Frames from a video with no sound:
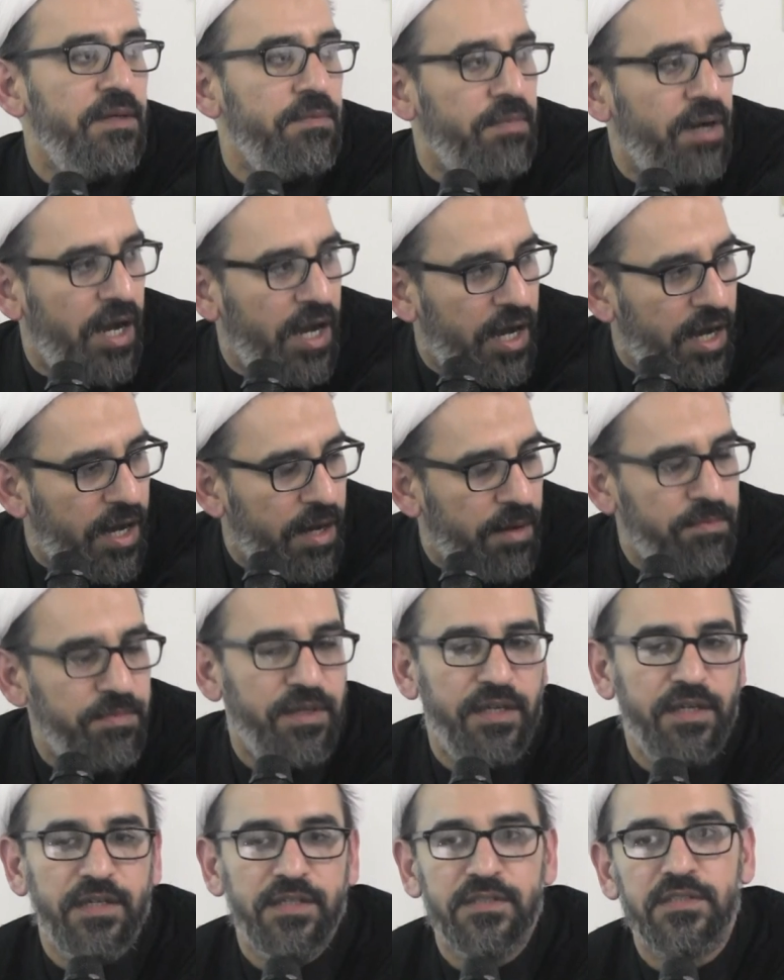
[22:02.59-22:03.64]
the imam,
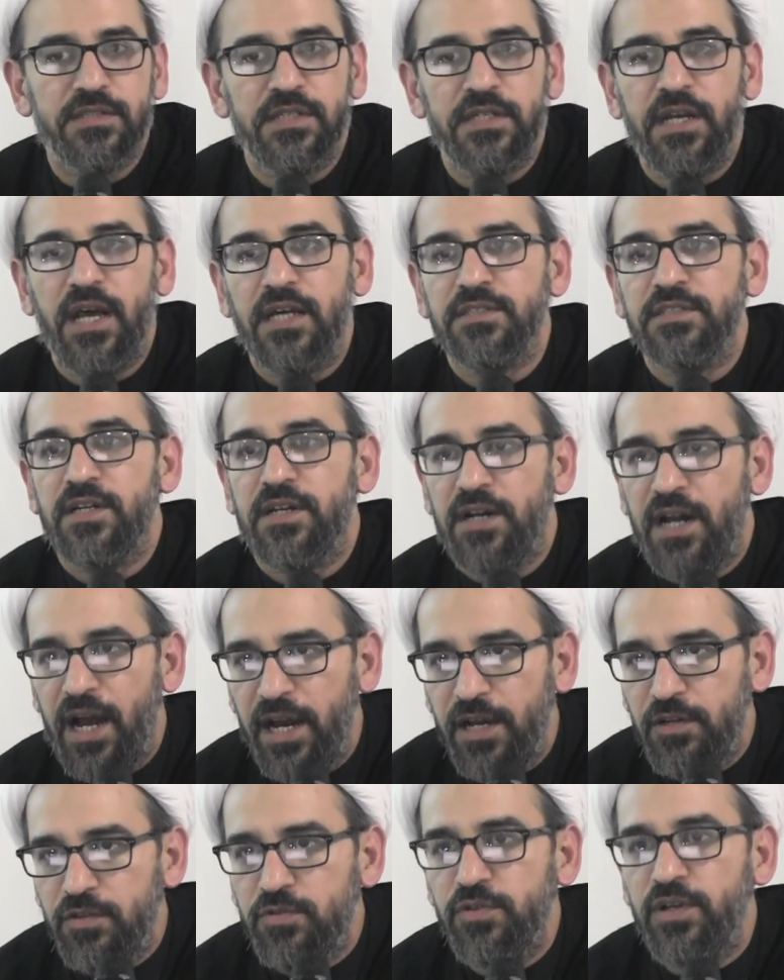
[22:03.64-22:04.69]
he is he has the
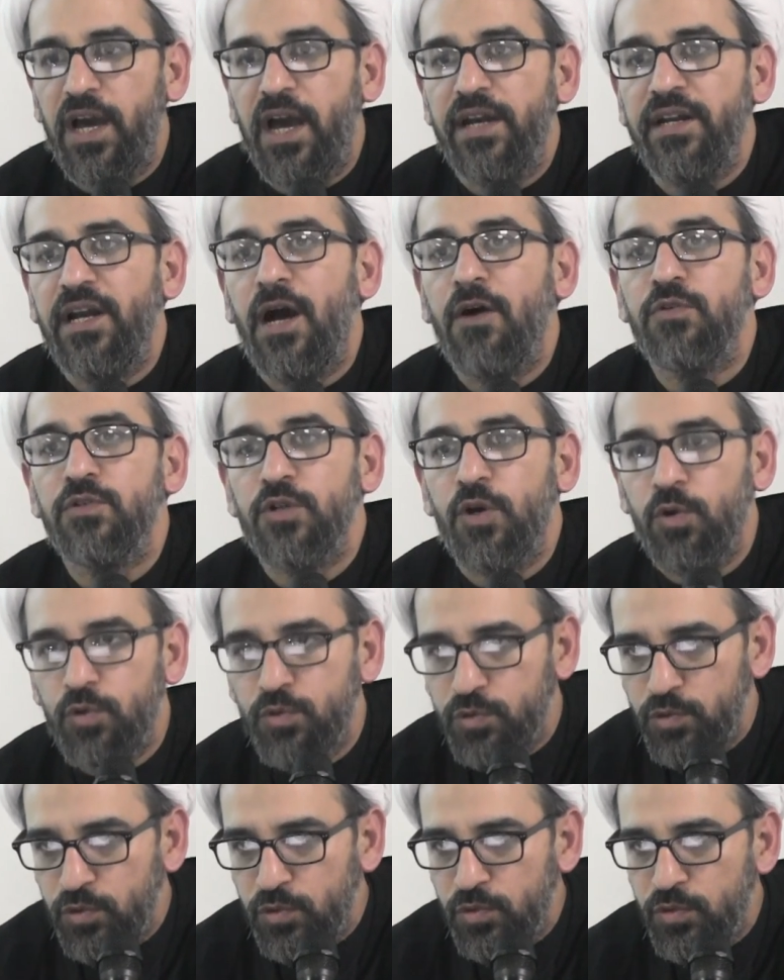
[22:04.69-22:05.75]
right to carry out the
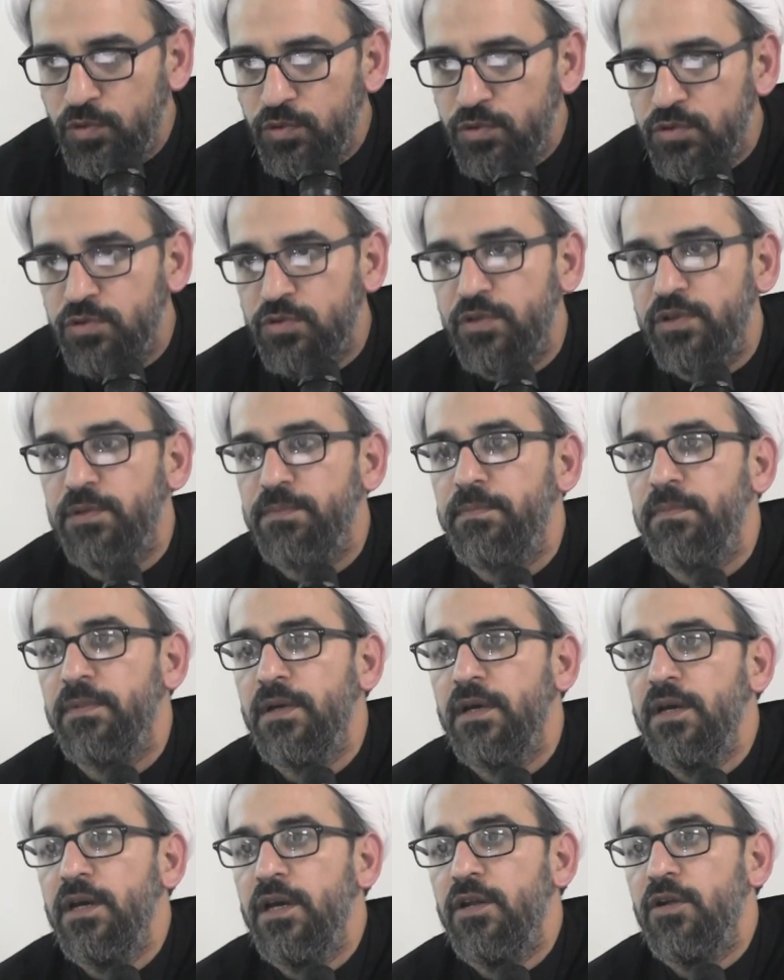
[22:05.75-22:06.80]
hudud, to
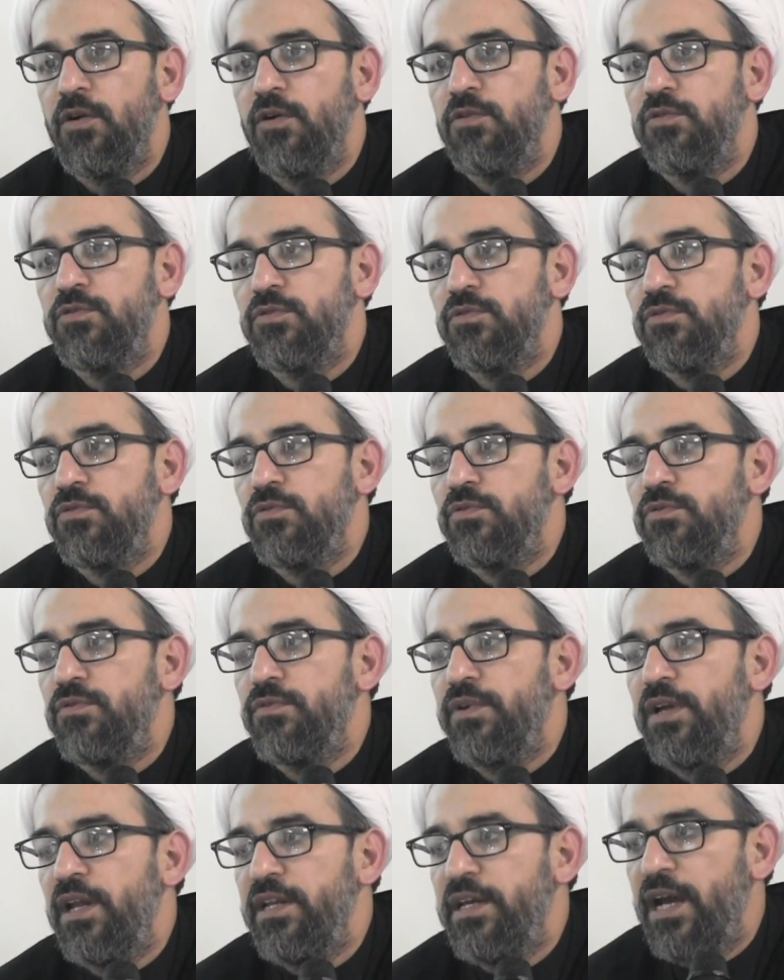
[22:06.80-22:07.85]
you know, to
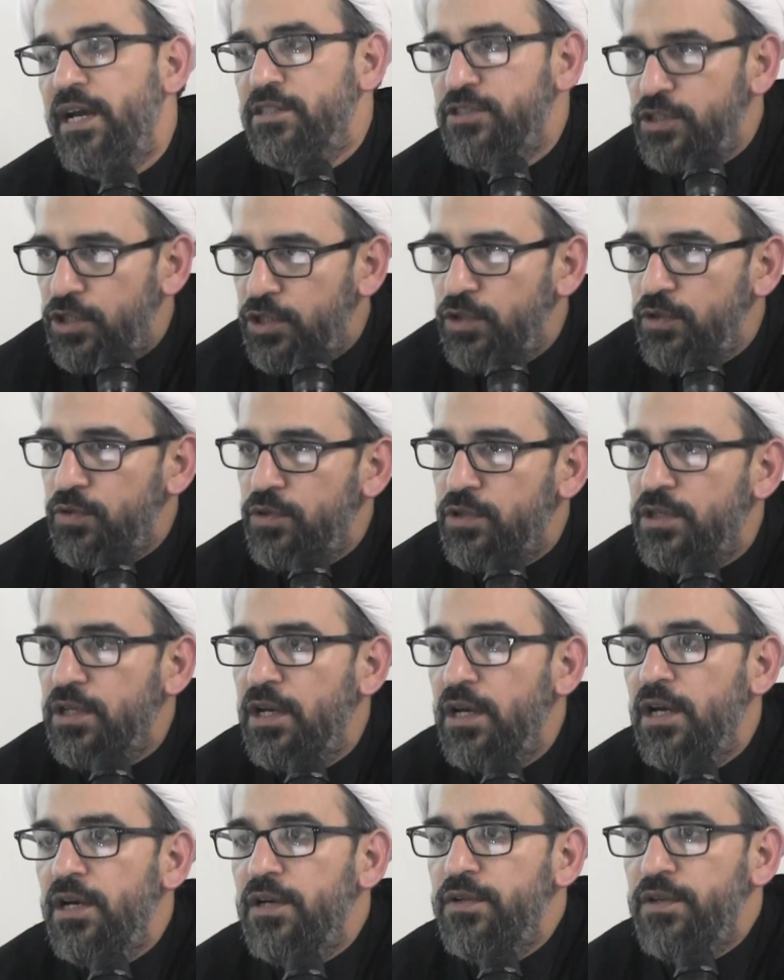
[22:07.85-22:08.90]
really execute
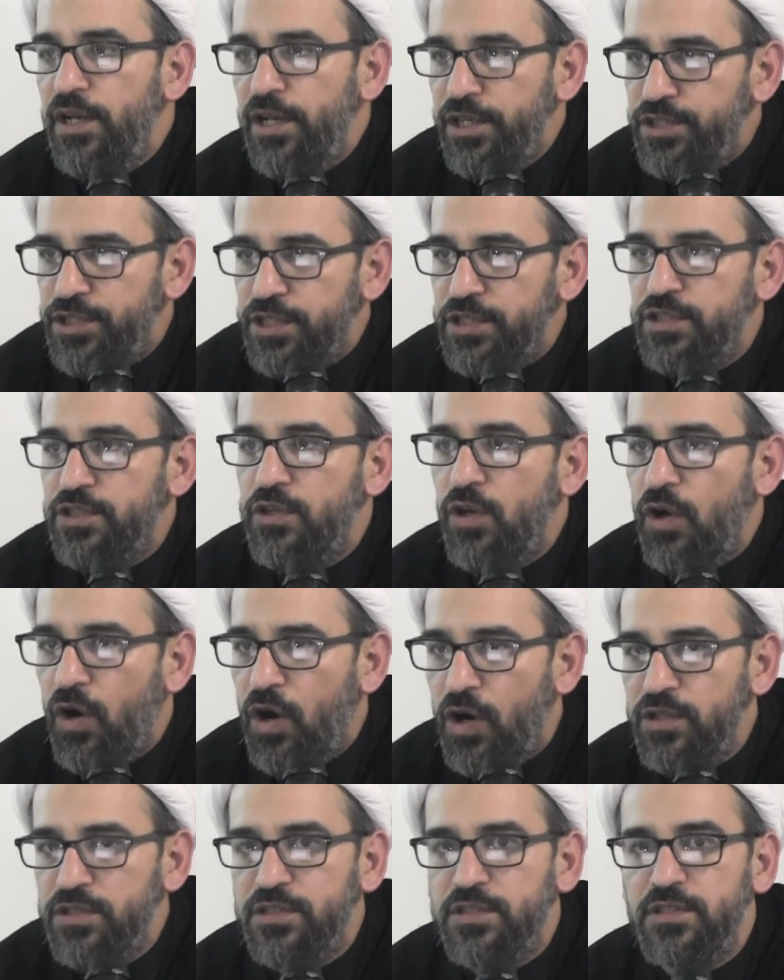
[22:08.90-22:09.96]
religious
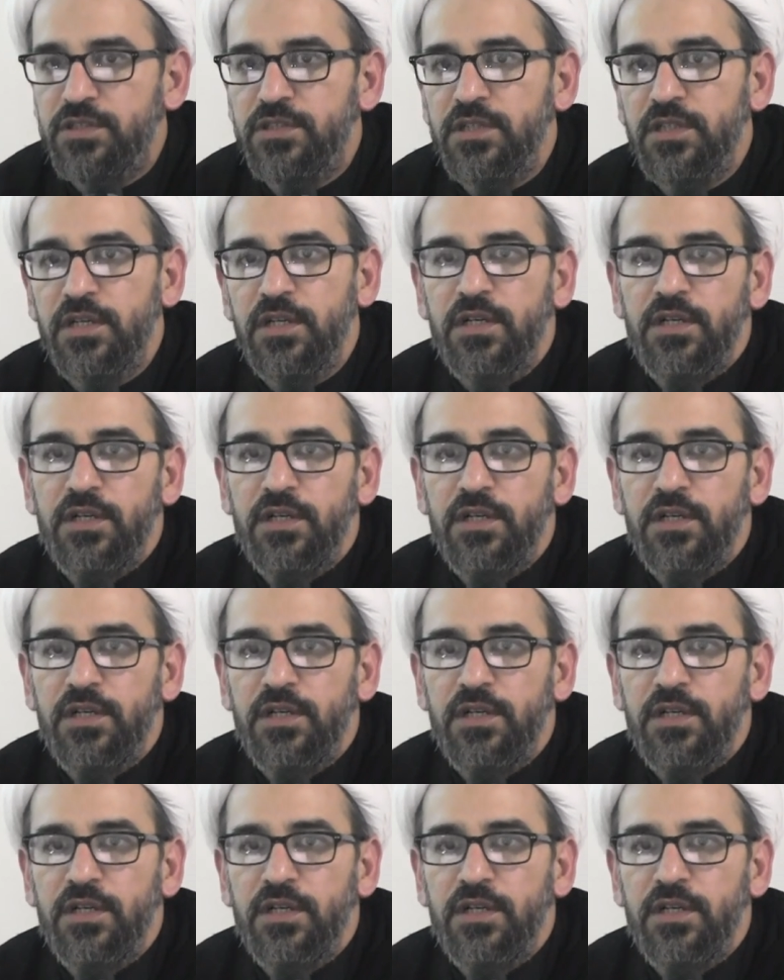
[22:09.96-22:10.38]
laws.